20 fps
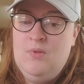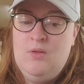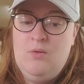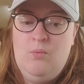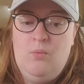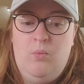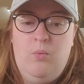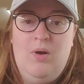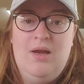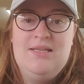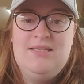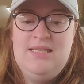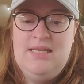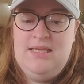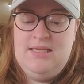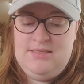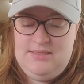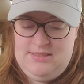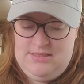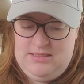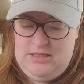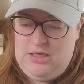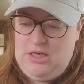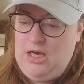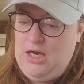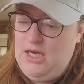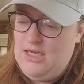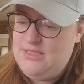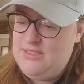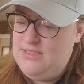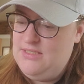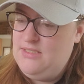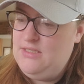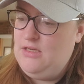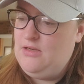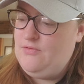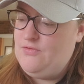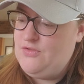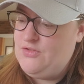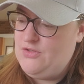what is the cost
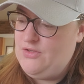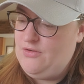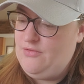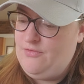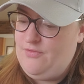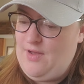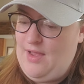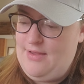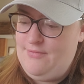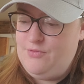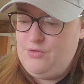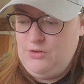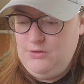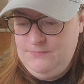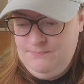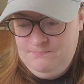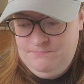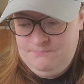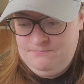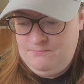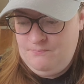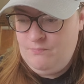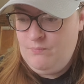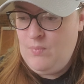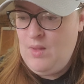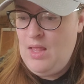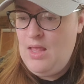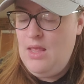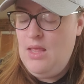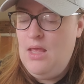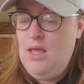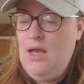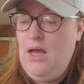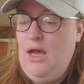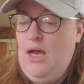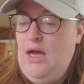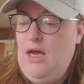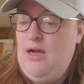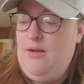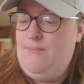of survival?
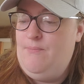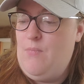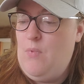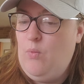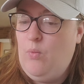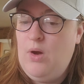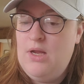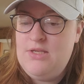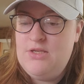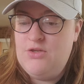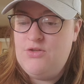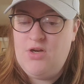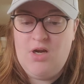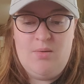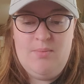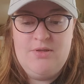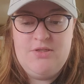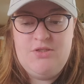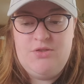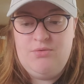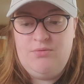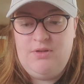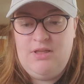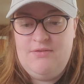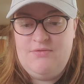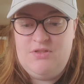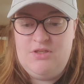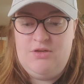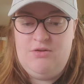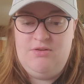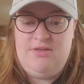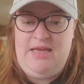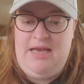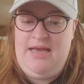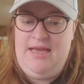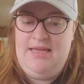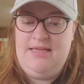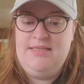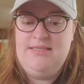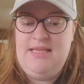What determines who lives and who
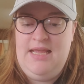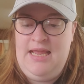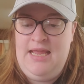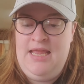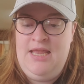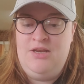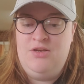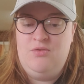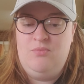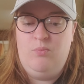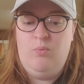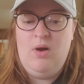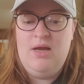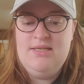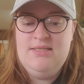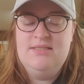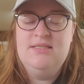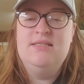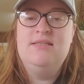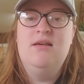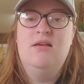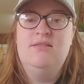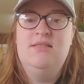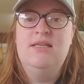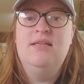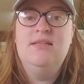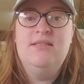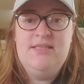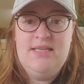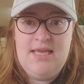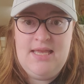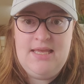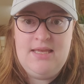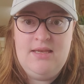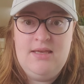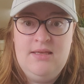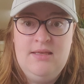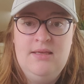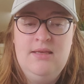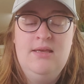dies? And what does it
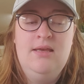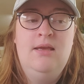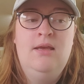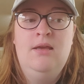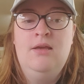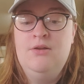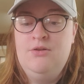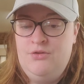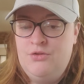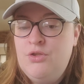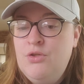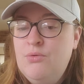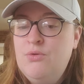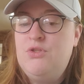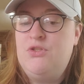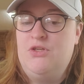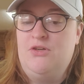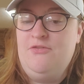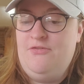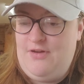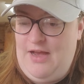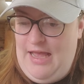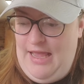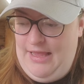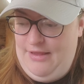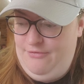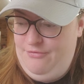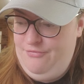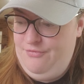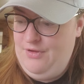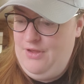take to survive?